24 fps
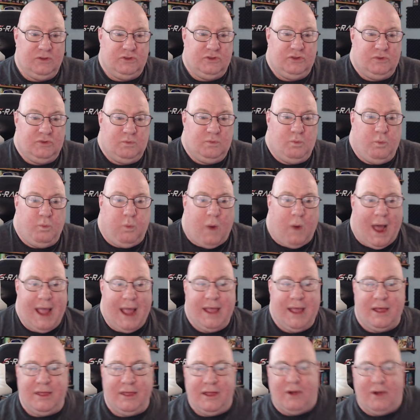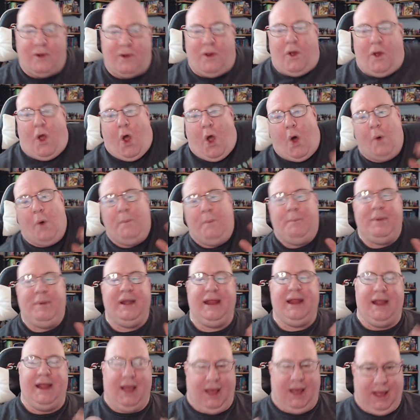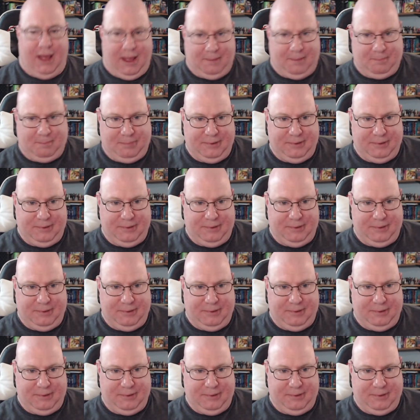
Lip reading: while they're opening up